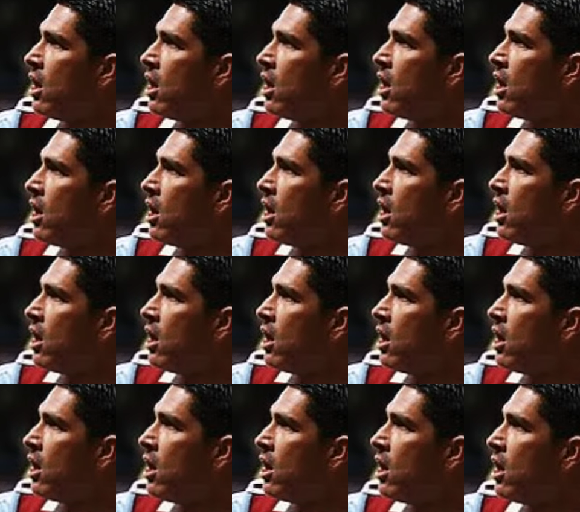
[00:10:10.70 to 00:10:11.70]

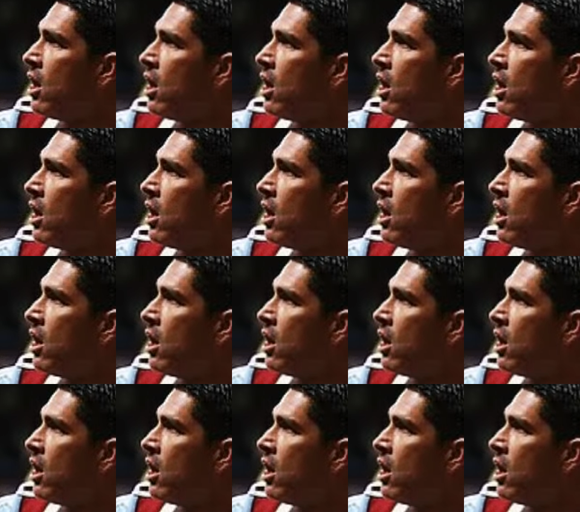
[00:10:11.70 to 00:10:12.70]

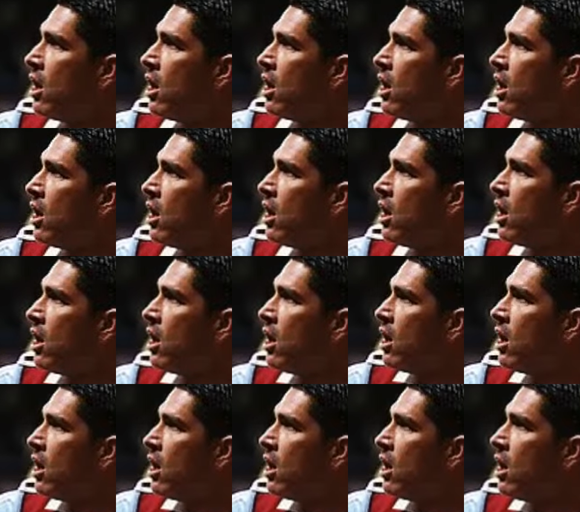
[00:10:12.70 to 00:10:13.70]

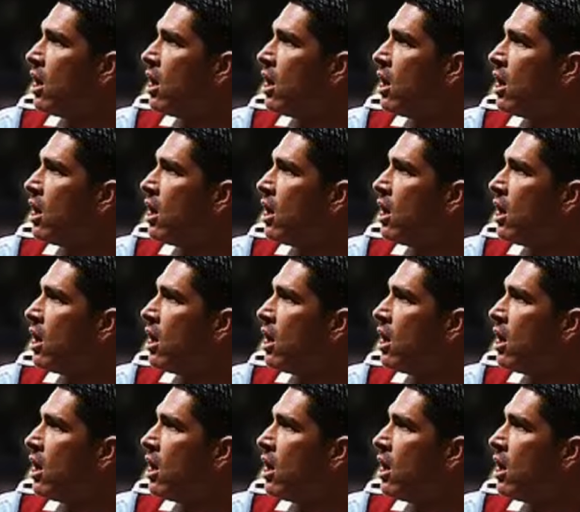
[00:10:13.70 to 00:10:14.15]
[no speech]